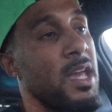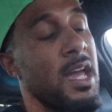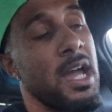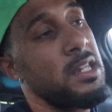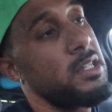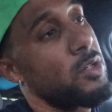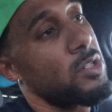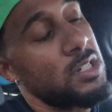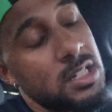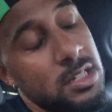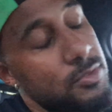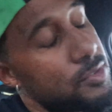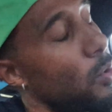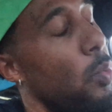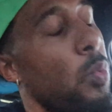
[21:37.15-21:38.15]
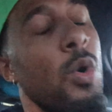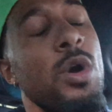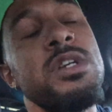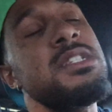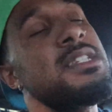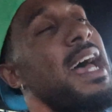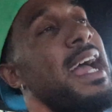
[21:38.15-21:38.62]
And the
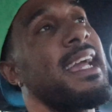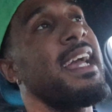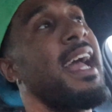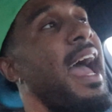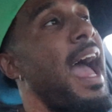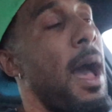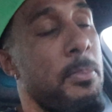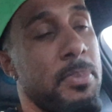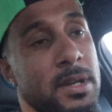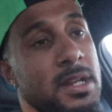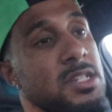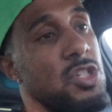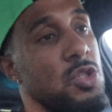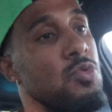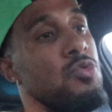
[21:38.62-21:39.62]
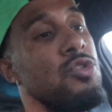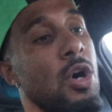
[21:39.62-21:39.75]
worst that can happen is